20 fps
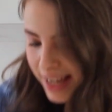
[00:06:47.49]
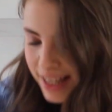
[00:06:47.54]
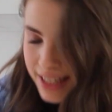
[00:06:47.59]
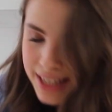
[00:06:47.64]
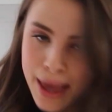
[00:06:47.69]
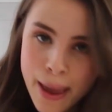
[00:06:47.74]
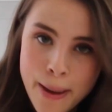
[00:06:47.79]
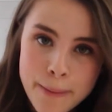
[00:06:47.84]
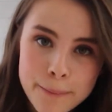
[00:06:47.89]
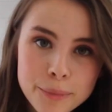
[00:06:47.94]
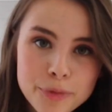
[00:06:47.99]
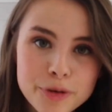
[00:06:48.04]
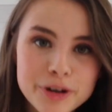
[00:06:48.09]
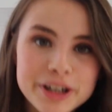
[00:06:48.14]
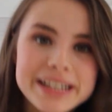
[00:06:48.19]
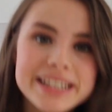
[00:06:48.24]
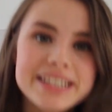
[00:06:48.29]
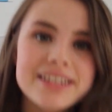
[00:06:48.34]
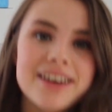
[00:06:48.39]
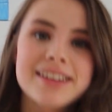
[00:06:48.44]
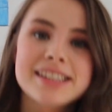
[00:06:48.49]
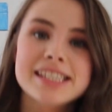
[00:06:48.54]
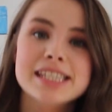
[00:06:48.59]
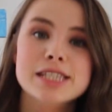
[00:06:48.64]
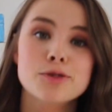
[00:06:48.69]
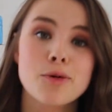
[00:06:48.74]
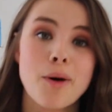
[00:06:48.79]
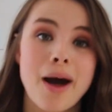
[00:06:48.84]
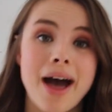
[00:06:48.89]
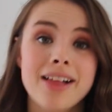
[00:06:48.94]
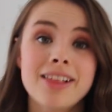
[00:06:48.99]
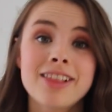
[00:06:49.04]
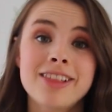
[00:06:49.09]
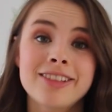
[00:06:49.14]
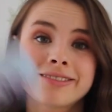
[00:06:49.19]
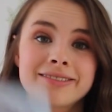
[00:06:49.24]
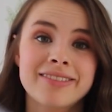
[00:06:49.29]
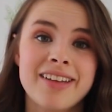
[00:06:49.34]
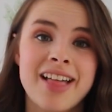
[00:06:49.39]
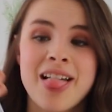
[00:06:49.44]
is Pretty Darn
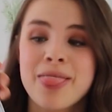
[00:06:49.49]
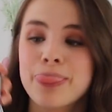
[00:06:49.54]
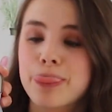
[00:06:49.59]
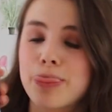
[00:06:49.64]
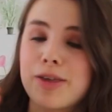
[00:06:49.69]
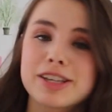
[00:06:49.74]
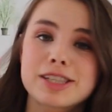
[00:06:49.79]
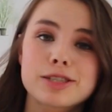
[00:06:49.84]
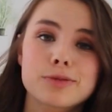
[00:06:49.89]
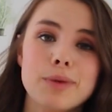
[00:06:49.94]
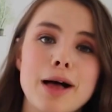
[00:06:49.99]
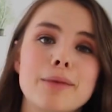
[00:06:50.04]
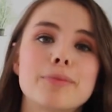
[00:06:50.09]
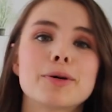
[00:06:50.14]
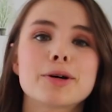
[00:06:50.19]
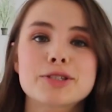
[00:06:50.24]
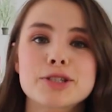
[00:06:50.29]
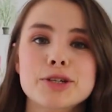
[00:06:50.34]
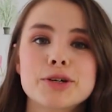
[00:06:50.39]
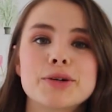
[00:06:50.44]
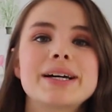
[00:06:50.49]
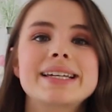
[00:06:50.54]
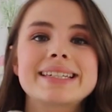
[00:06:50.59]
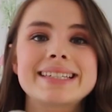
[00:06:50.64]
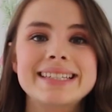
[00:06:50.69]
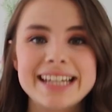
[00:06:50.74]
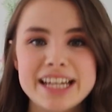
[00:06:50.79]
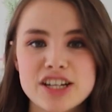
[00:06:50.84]
Swell. This Swell bottle is